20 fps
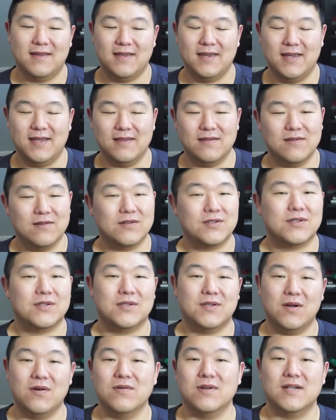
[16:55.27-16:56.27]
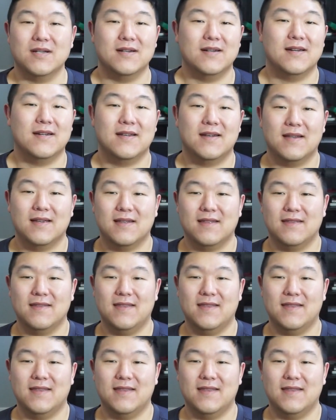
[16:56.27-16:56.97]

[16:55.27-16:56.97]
it looks so good